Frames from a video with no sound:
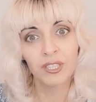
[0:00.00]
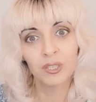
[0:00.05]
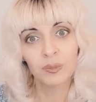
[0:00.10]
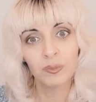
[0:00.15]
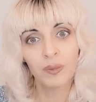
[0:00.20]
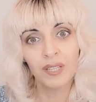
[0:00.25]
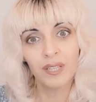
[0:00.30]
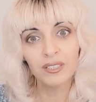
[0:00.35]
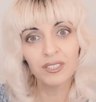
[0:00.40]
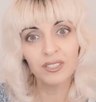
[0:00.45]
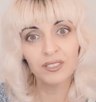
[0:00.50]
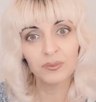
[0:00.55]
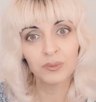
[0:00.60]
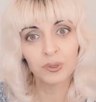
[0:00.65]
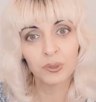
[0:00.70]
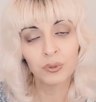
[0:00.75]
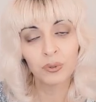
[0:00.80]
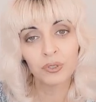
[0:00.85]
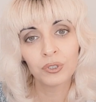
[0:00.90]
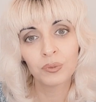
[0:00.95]
expensive
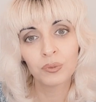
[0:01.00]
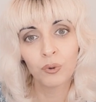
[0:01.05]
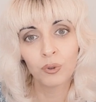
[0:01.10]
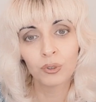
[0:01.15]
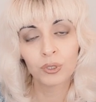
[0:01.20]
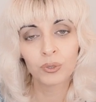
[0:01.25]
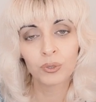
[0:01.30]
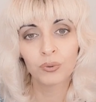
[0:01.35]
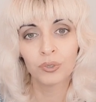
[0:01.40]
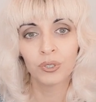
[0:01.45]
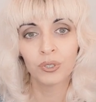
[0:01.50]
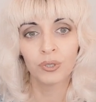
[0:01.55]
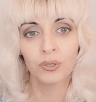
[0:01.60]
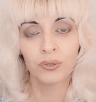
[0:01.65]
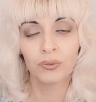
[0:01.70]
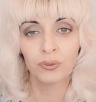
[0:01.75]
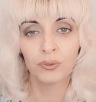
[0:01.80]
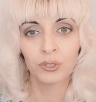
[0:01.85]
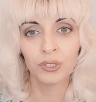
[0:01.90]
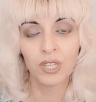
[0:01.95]
because small
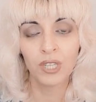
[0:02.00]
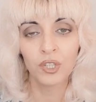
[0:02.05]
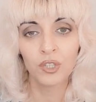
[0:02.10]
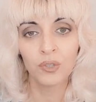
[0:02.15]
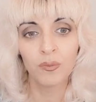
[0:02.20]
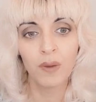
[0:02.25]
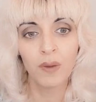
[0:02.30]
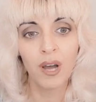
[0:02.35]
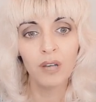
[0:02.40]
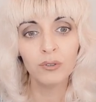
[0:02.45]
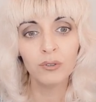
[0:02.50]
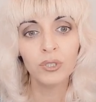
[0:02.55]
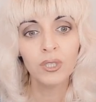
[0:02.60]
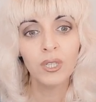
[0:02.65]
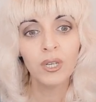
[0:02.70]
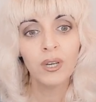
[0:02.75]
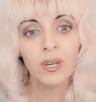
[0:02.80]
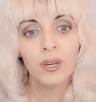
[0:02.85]
studio for such amount.